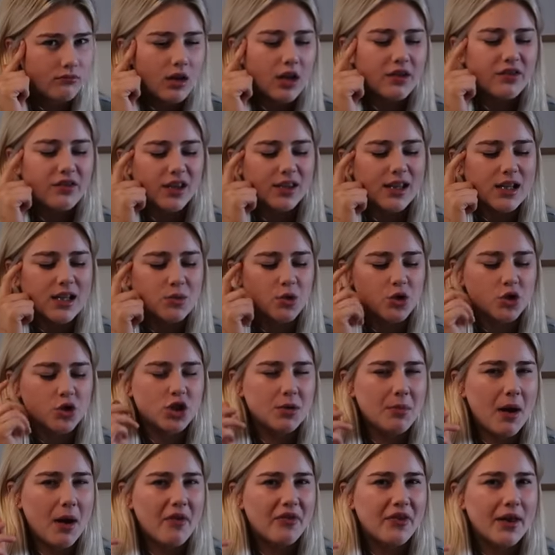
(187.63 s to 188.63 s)
So, like, that's what
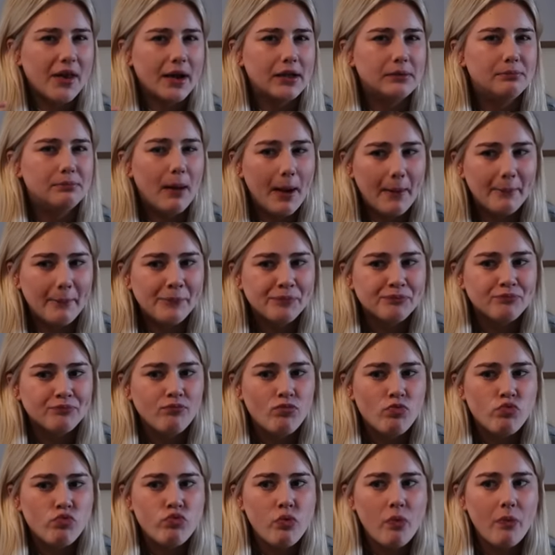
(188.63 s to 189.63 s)
she might think. But
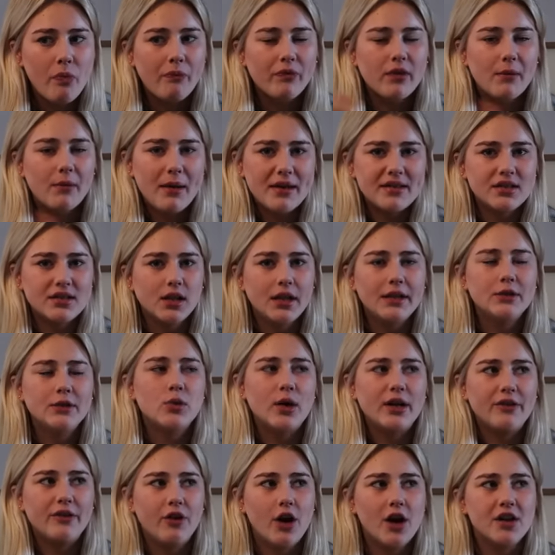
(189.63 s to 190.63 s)
basically,
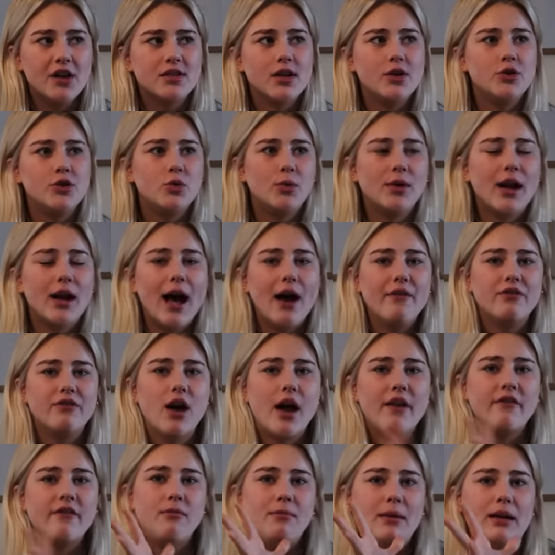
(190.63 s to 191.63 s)
21st, I do want to have
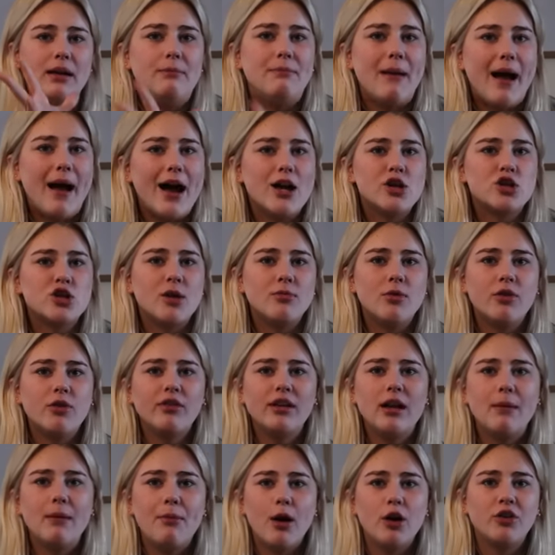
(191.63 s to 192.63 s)
kind of a big bash. I'm not
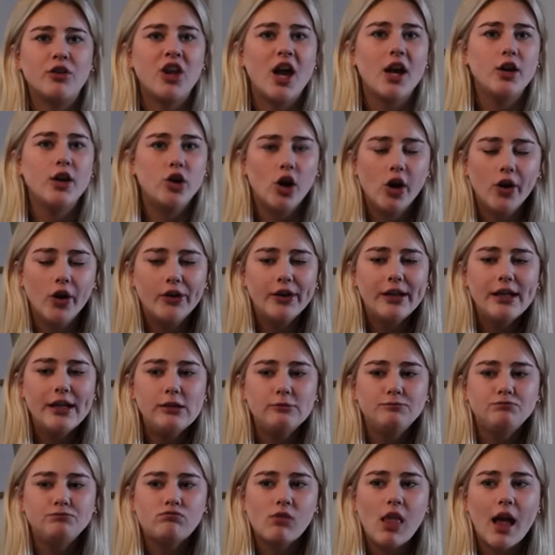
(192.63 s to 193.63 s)
really a birthday
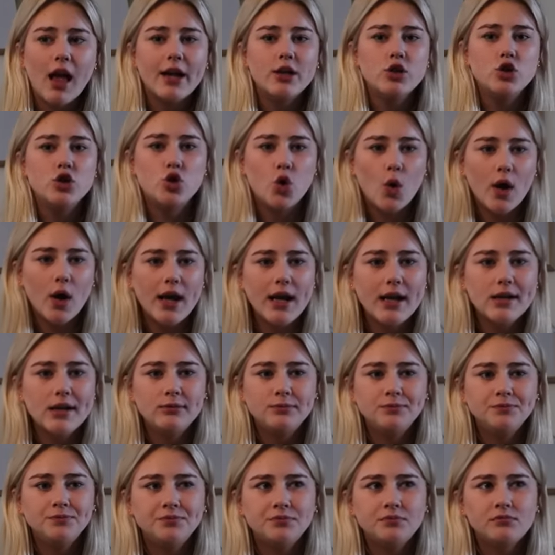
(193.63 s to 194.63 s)
girly. I enjoy
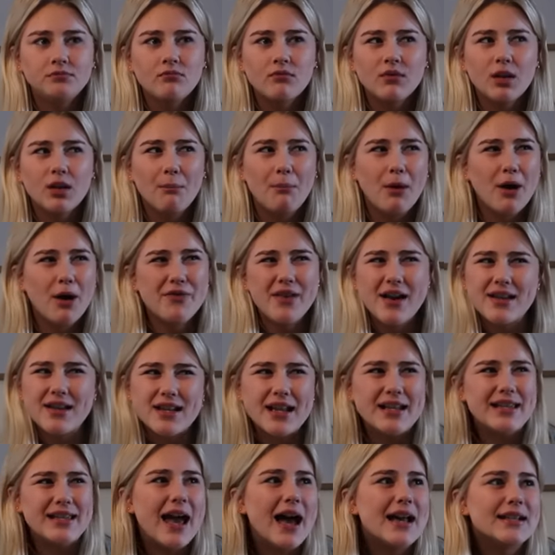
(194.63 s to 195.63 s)
birthdays,
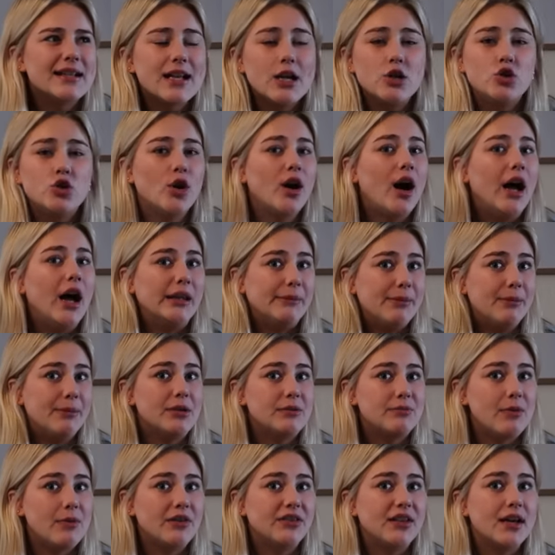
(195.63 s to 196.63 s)
I guess. I enjoy other
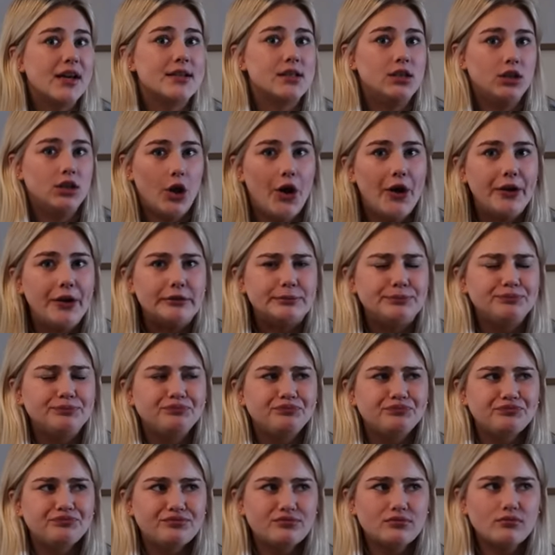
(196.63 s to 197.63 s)
people's birthdays a lot.
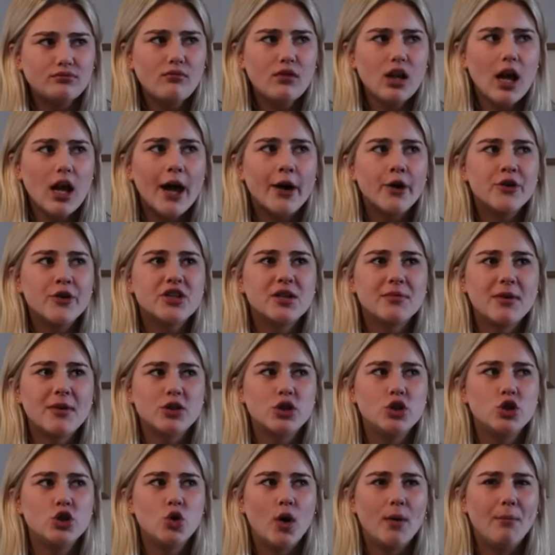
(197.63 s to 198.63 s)
I don't so
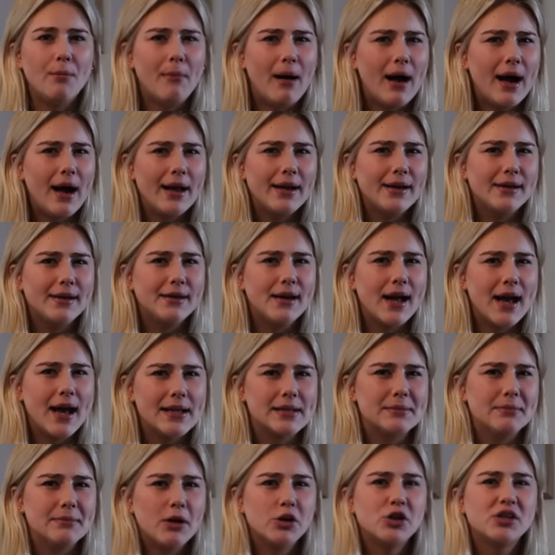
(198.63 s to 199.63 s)
much enjoy mine
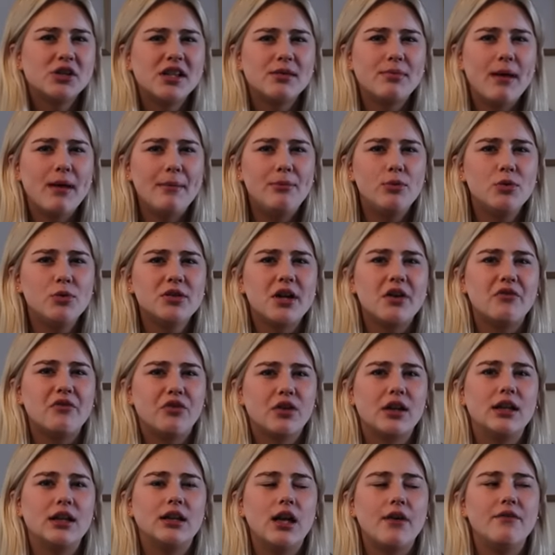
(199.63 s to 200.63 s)
as much as other people's. I
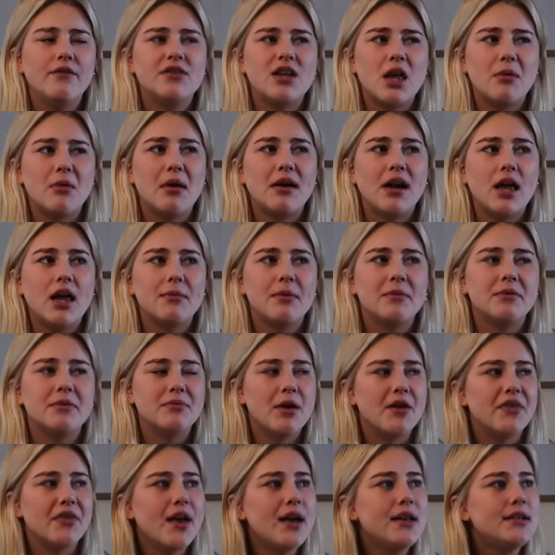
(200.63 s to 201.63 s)
really love celebrating other people's
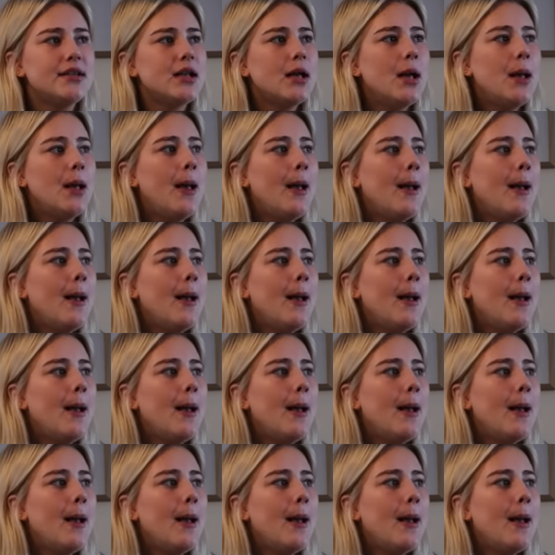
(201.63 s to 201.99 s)
birthdays.